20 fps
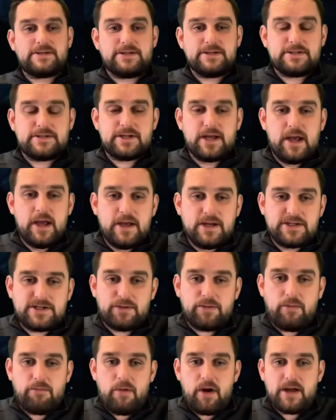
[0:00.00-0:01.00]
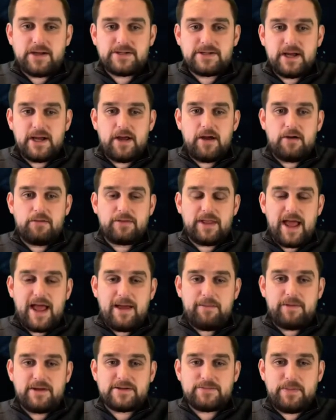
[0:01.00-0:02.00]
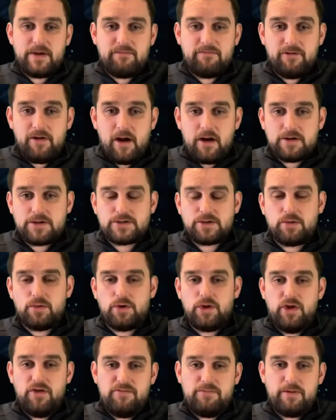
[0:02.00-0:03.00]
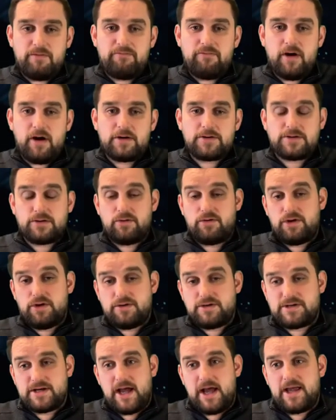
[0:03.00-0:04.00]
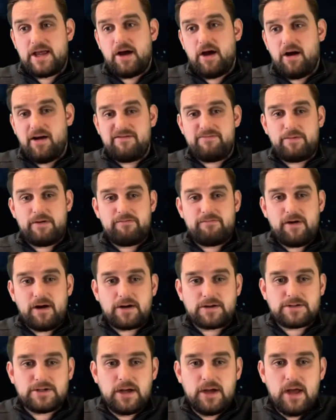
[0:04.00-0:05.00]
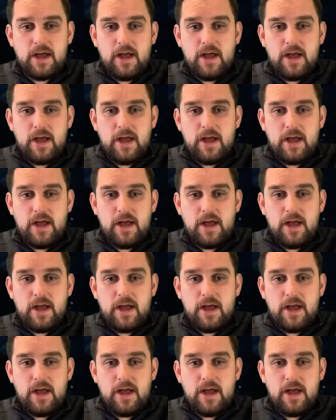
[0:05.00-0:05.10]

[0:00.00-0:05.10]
Is someone might say, "Oh, damn, it's been rugged," or "You've been rugged," or you say, "I've been rugged."